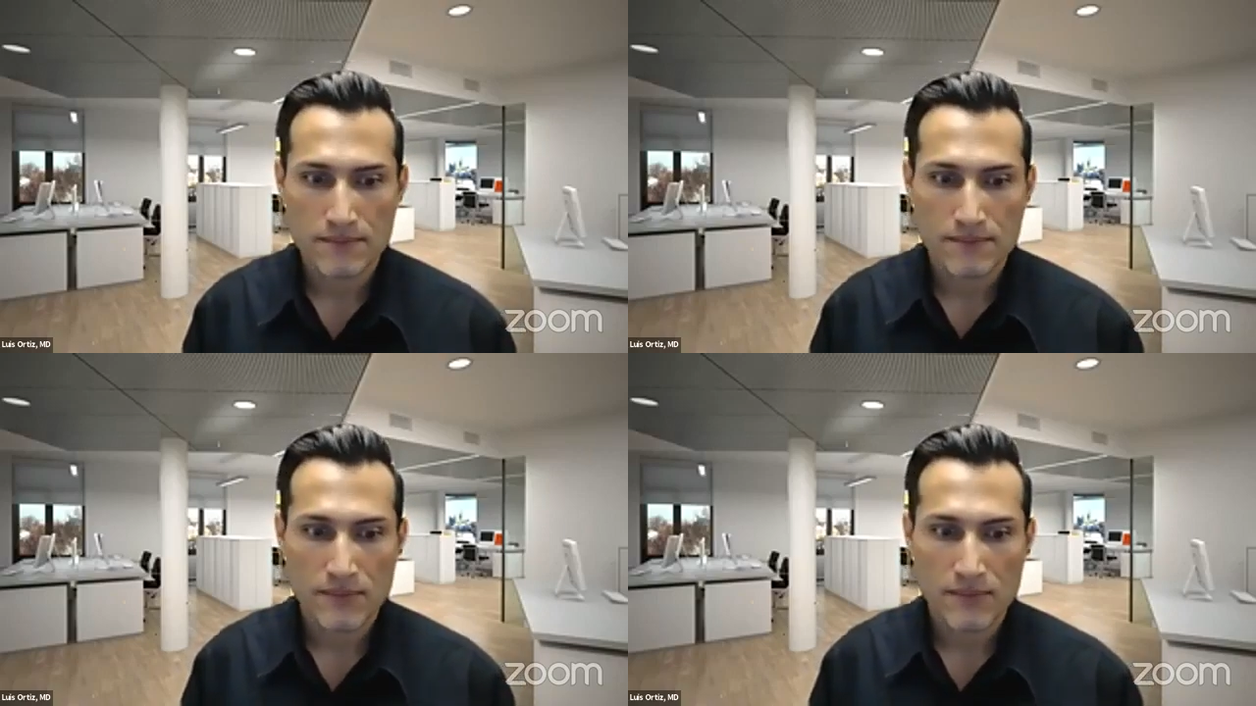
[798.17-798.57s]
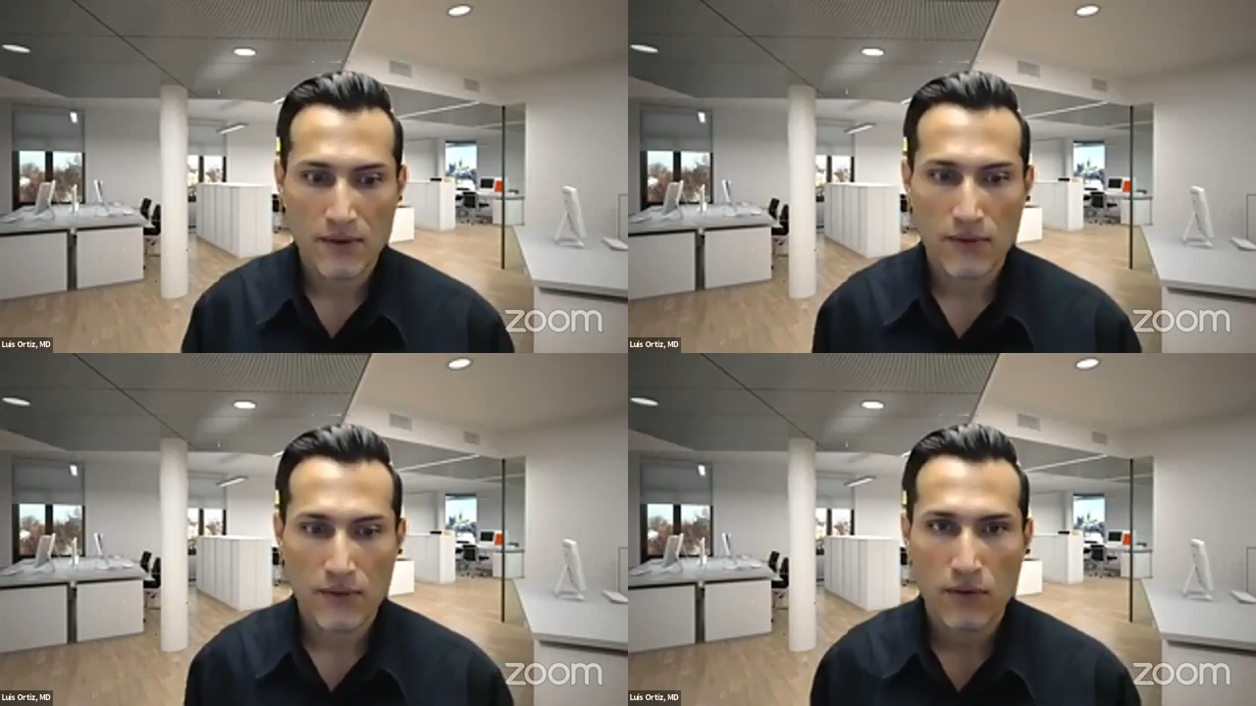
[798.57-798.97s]

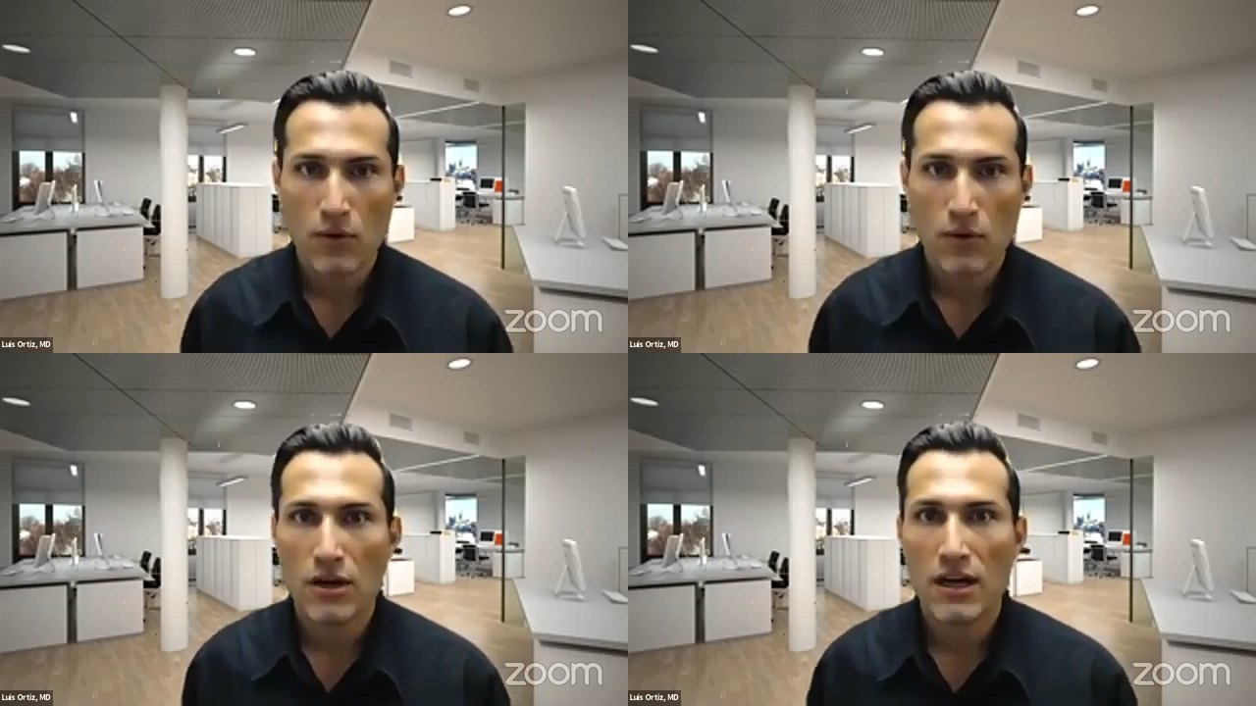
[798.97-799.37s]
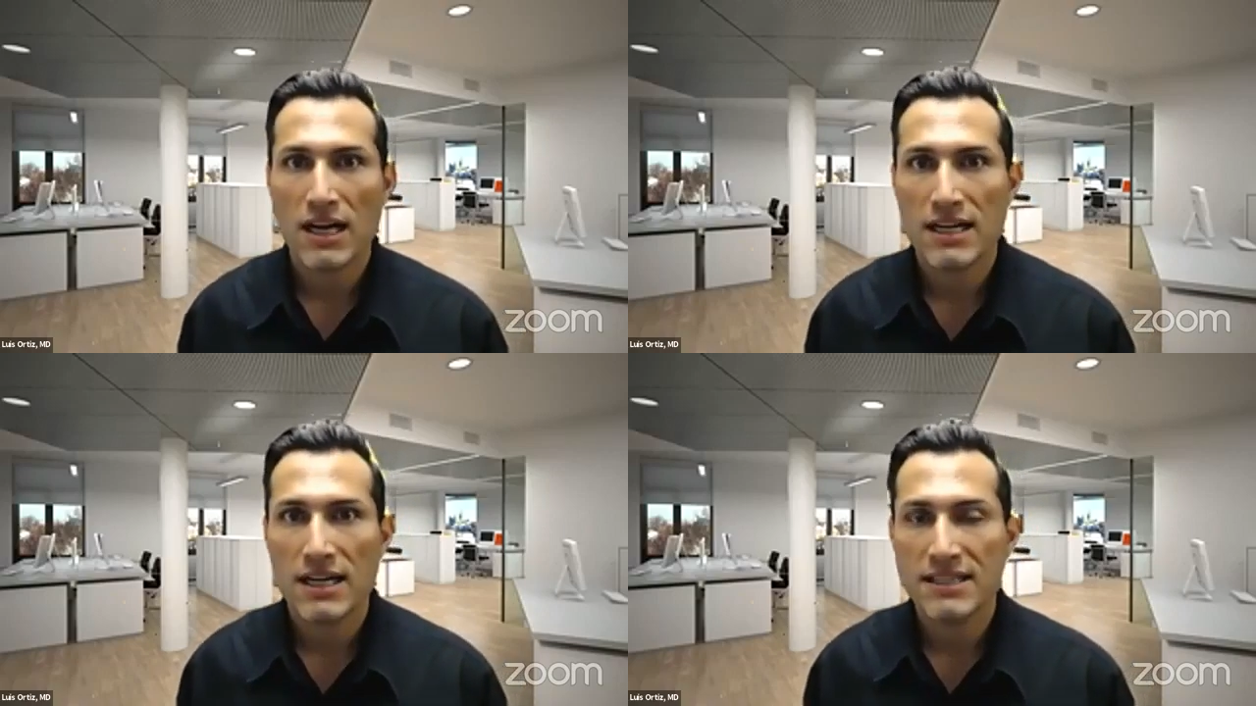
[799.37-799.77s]
for
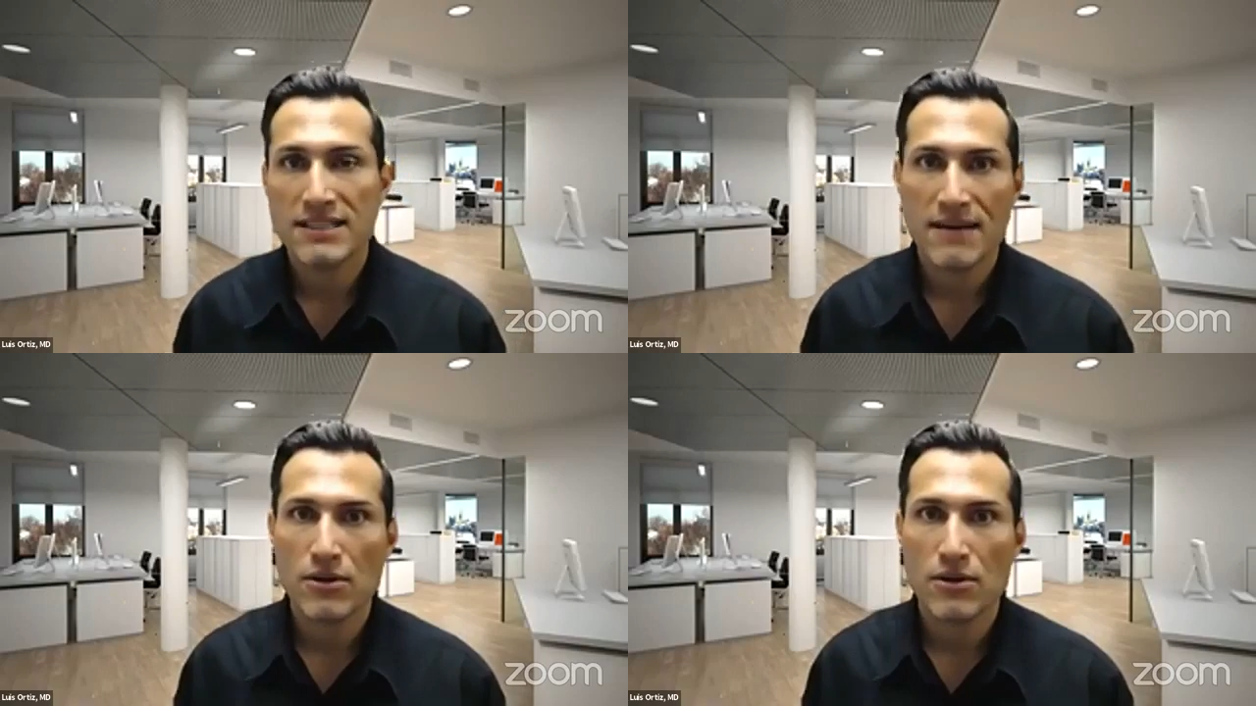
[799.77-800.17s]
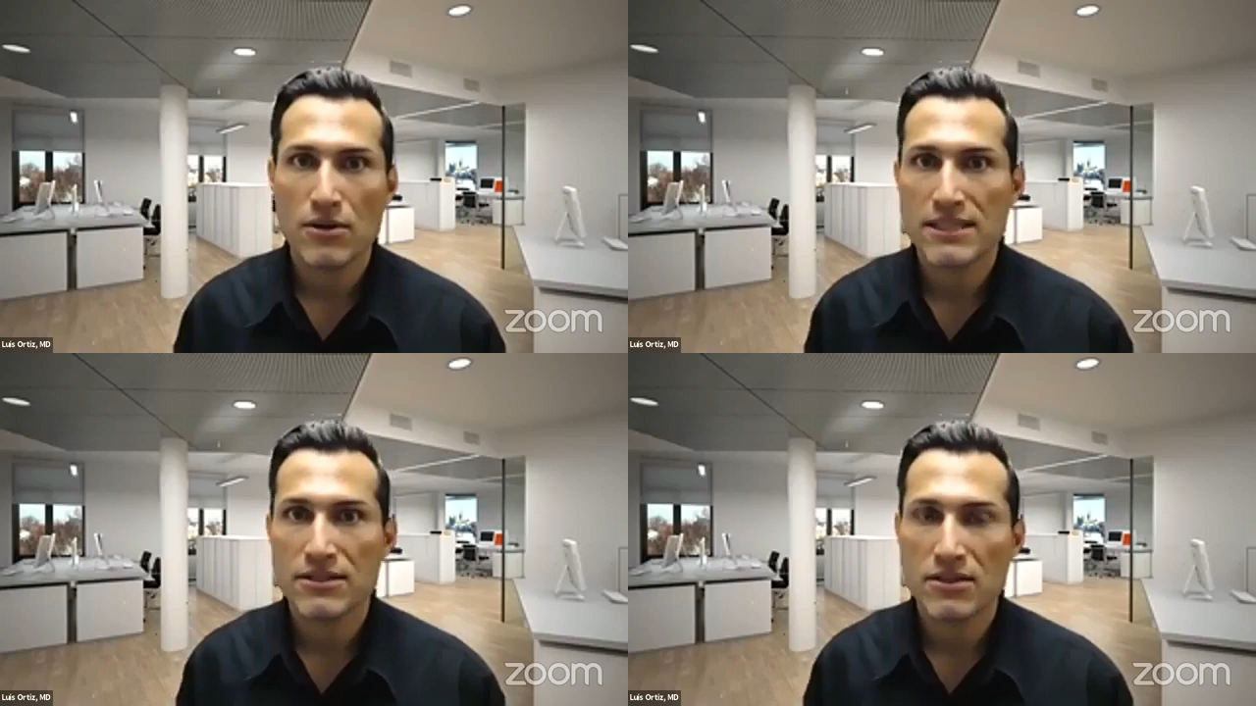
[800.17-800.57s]
December is going to
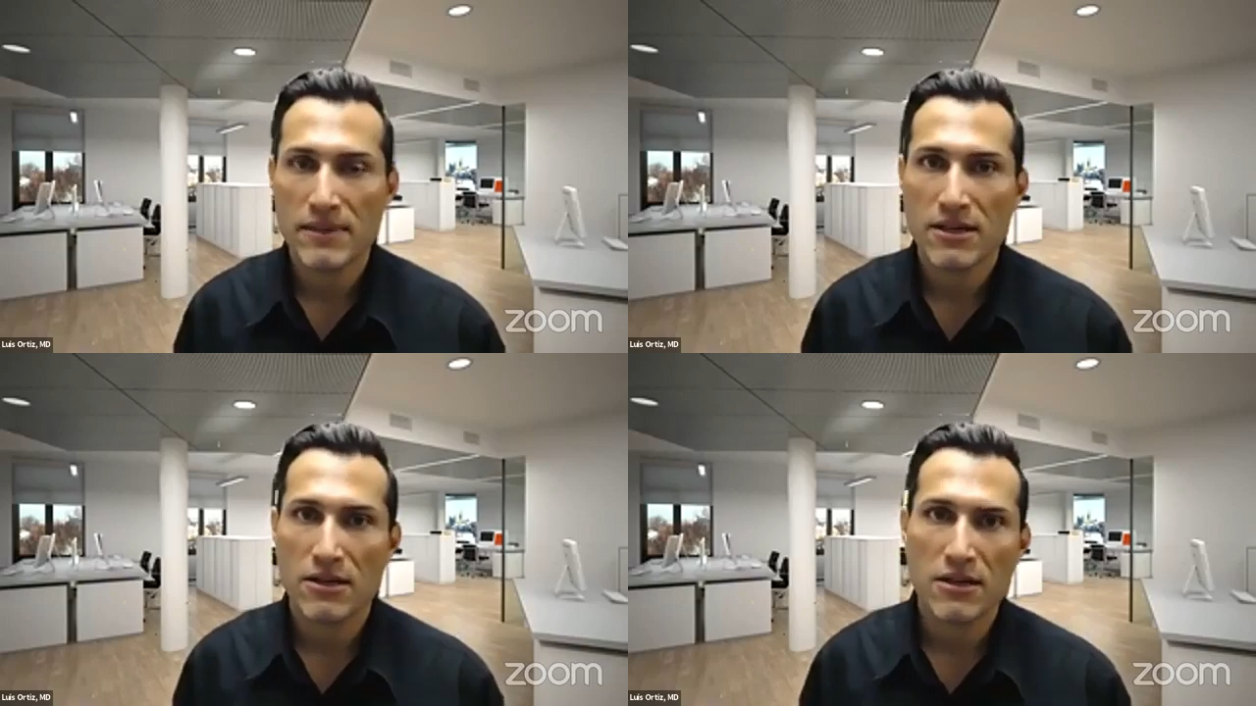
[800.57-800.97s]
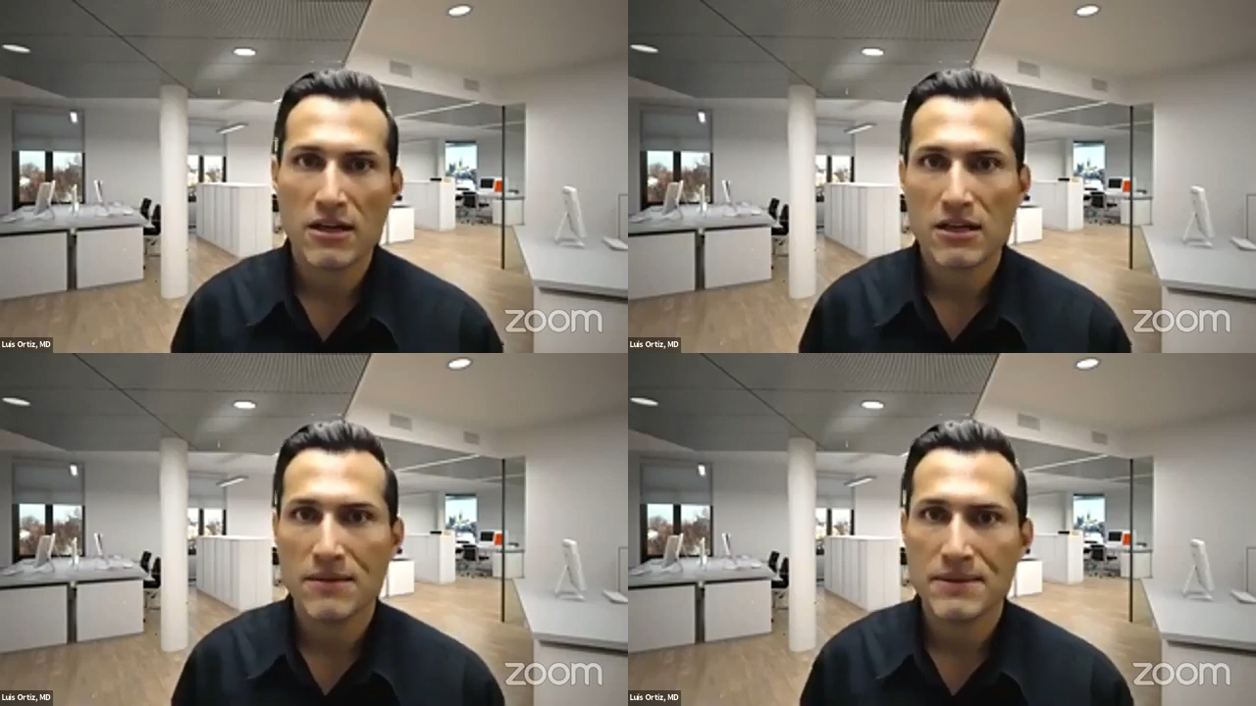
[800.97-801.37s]
be our Narcolepsy
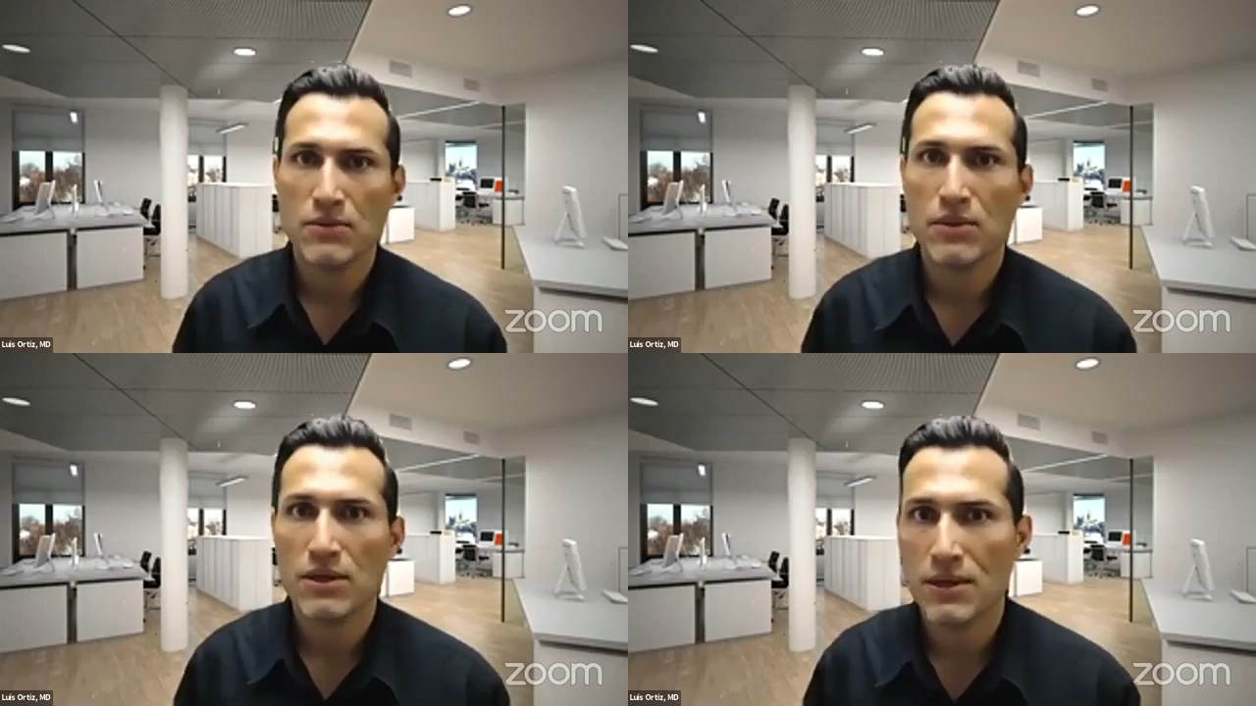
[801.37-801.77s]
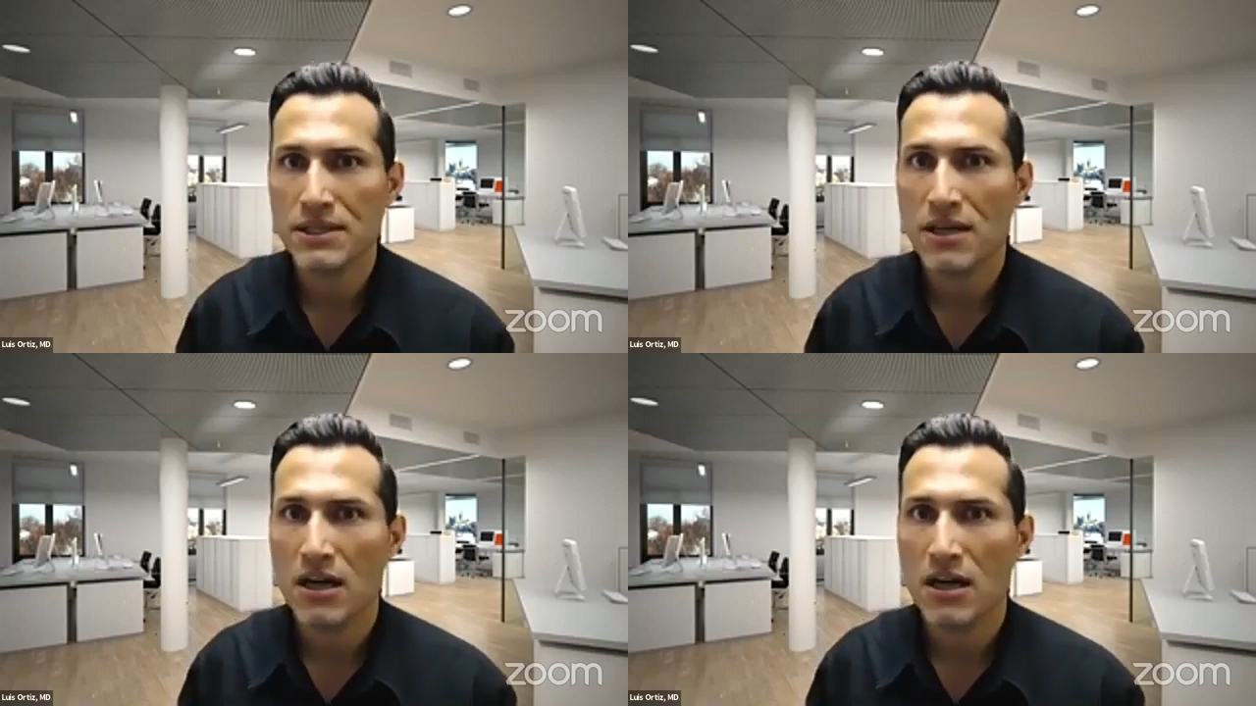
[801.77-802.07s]
101 talk,